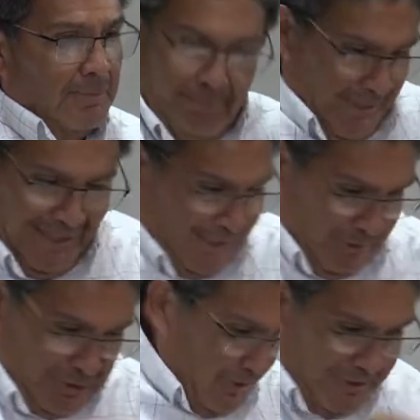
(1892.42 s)
Man, I
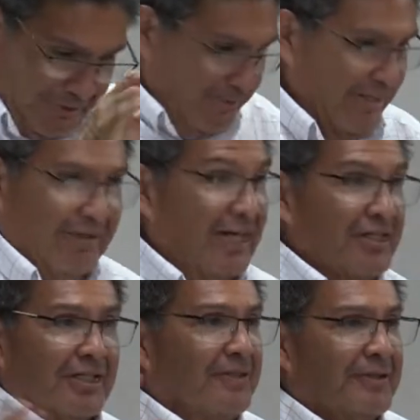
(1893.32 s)
was looking through every, I was
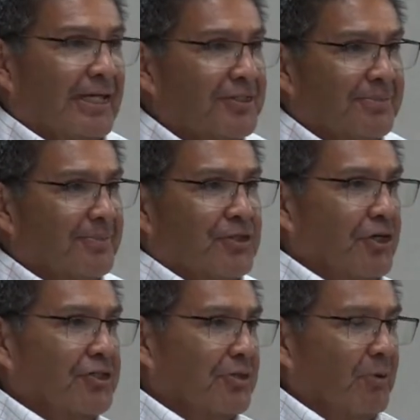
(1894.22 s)
looking, I was
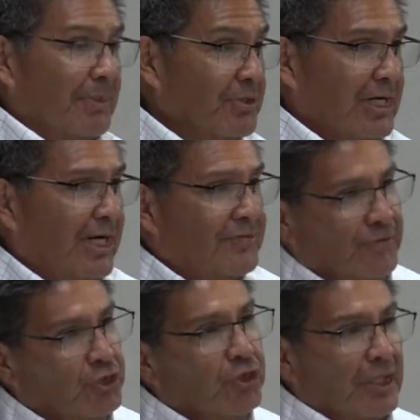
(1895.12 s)
searching websites
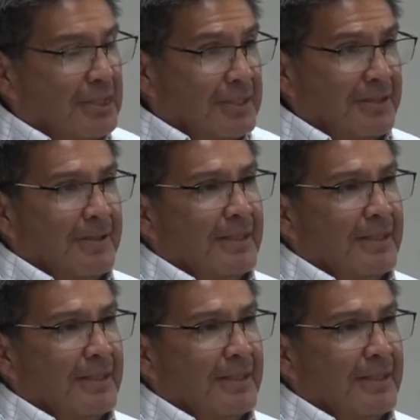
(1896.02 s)
for trucks.